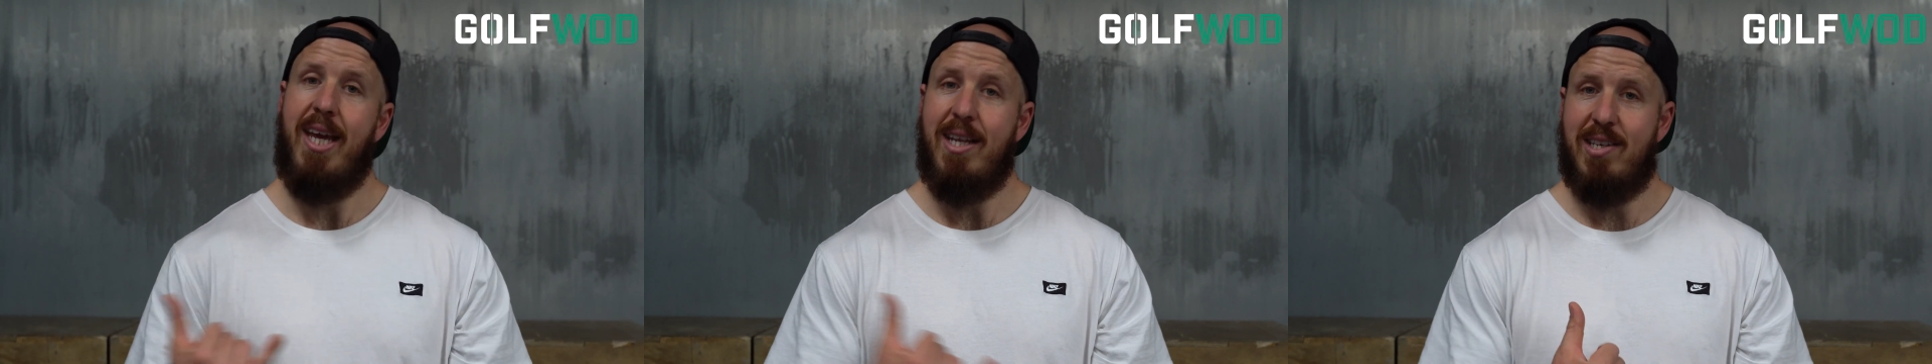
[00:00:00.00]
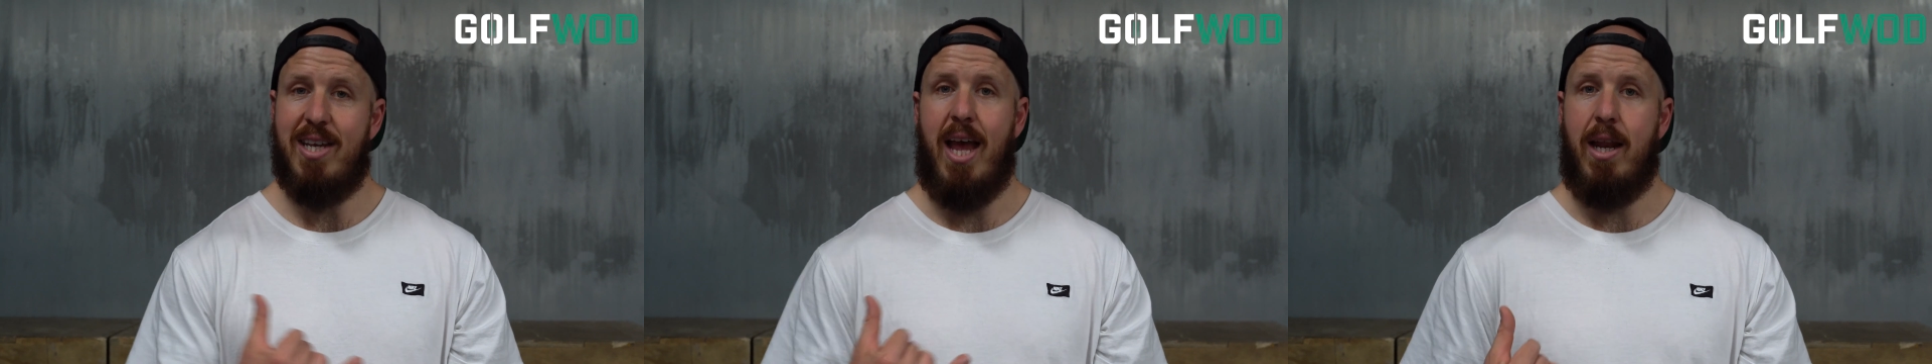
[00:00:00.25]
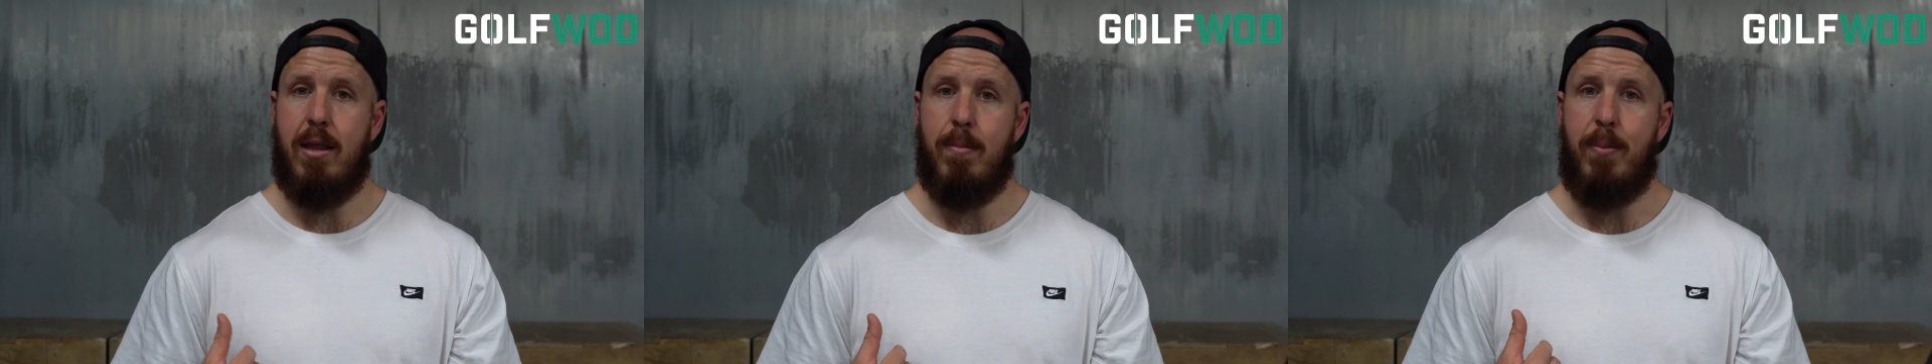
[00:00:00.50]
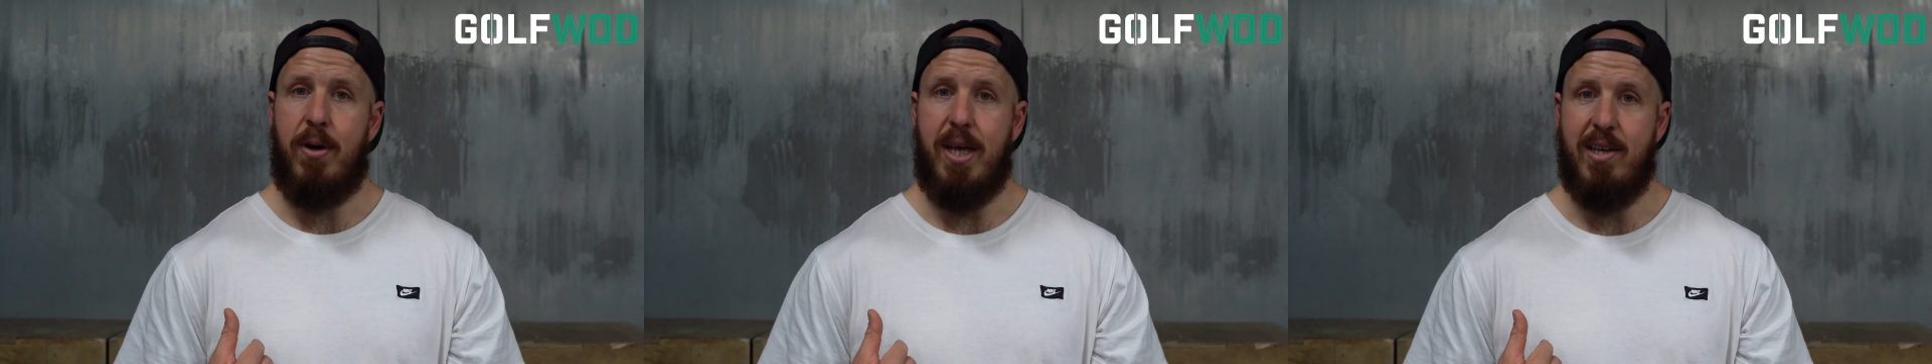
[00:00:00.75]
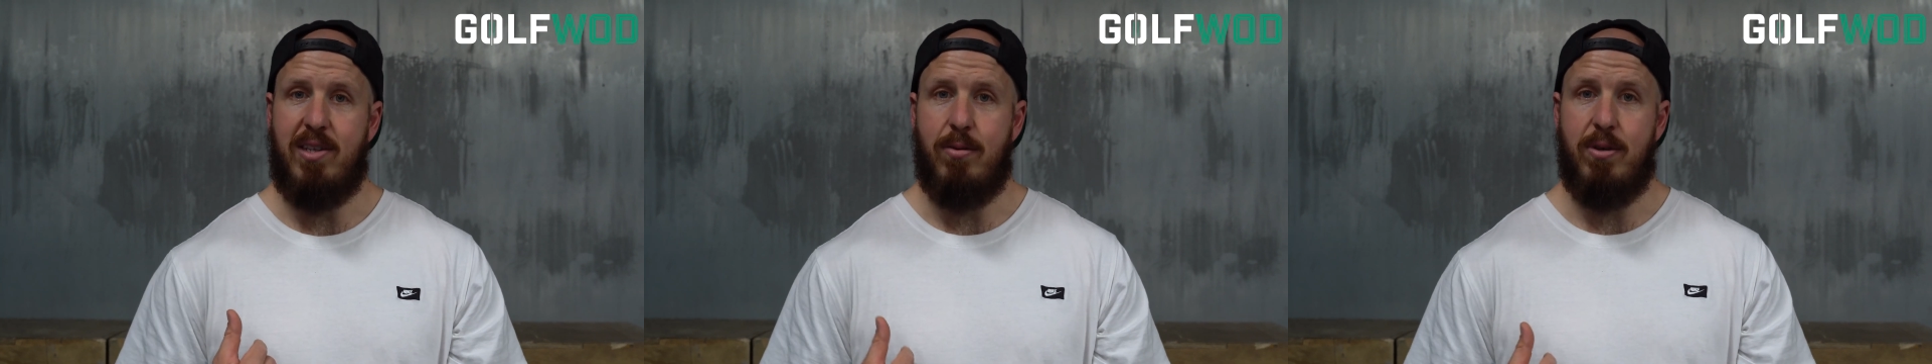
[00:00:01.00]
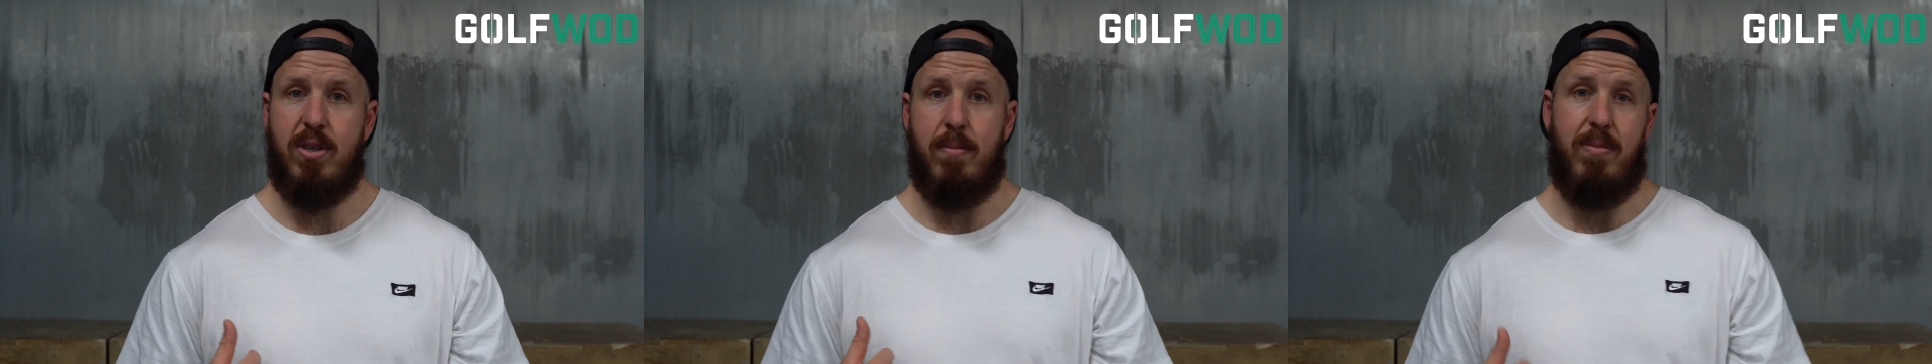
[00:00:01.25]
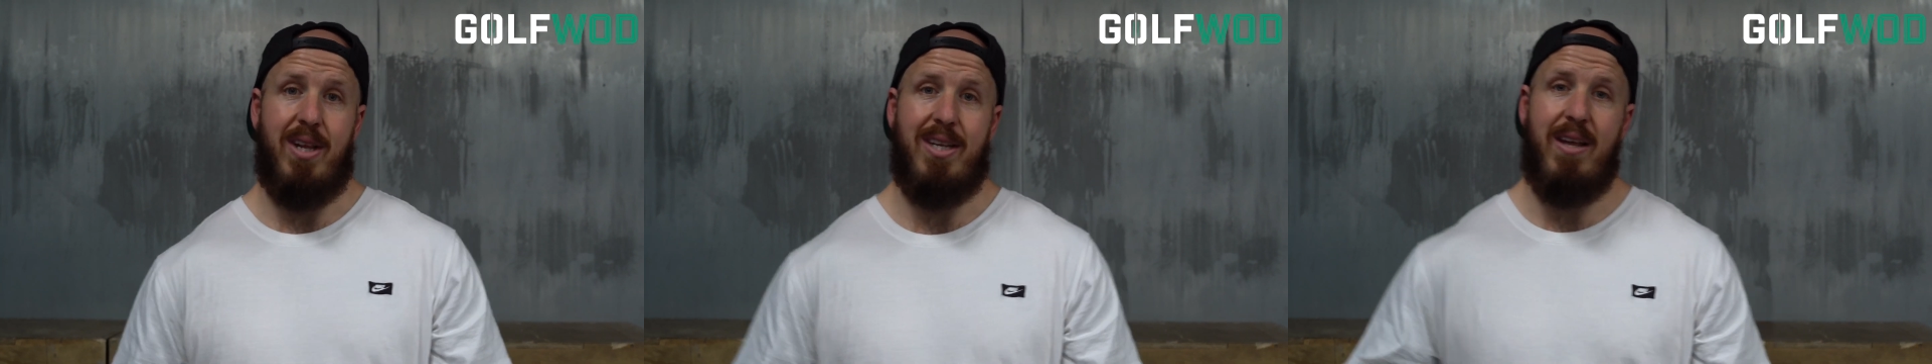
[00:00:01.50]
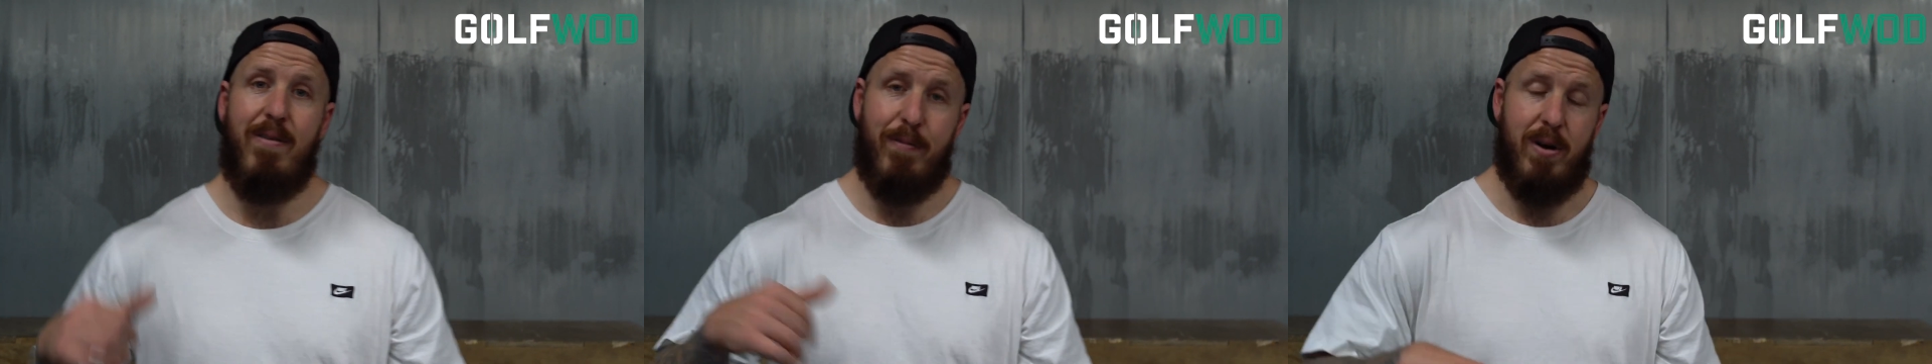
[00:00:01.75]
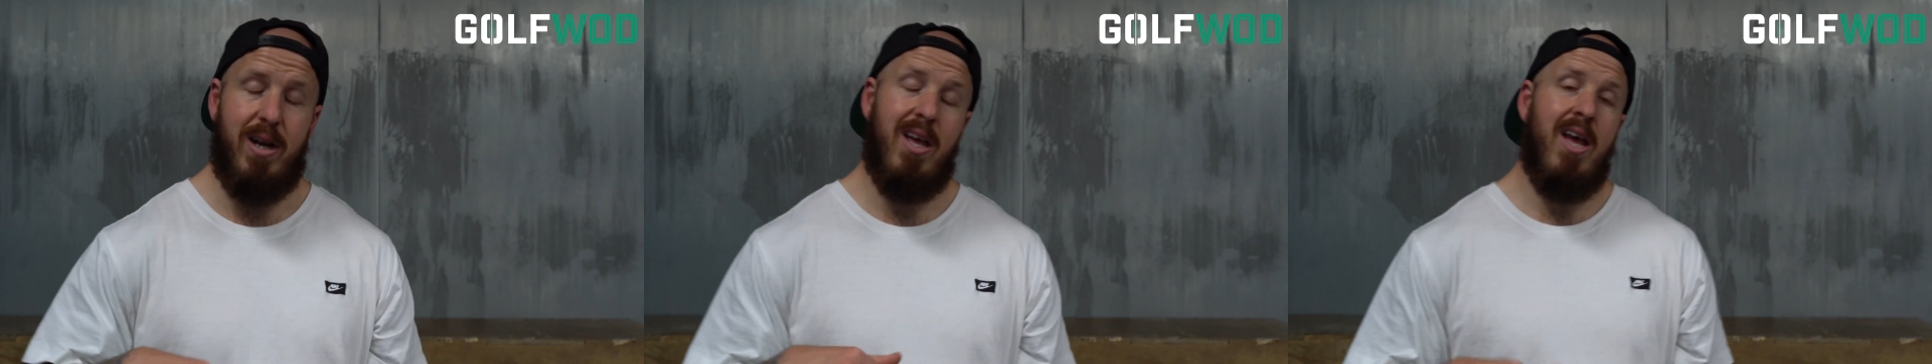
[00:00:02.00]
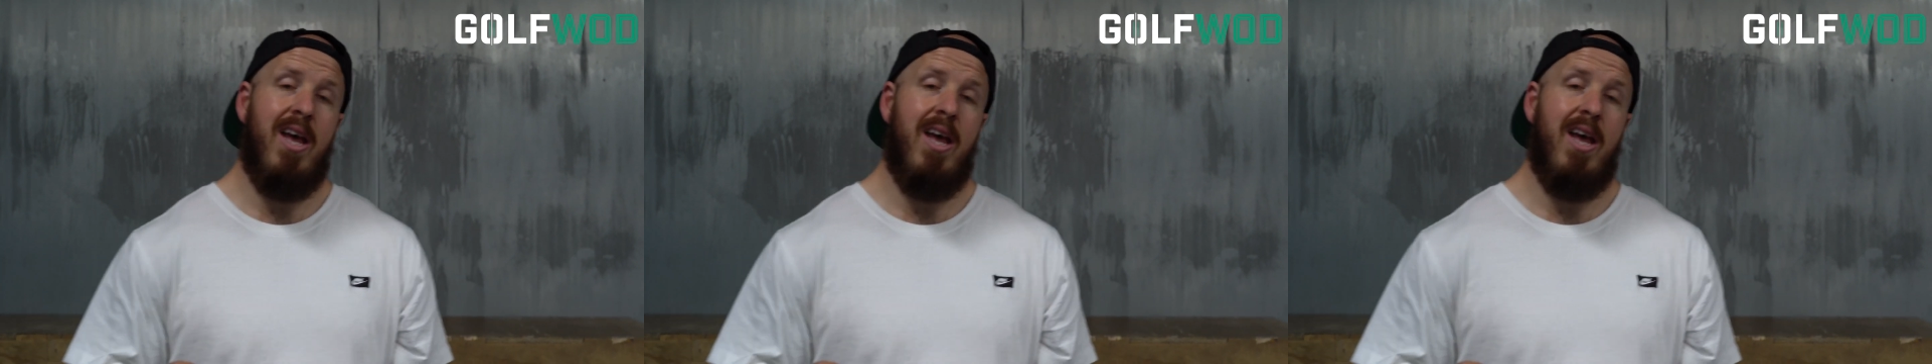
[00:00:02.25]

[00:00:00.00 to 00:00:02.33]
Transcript: each side of the body is doing something different.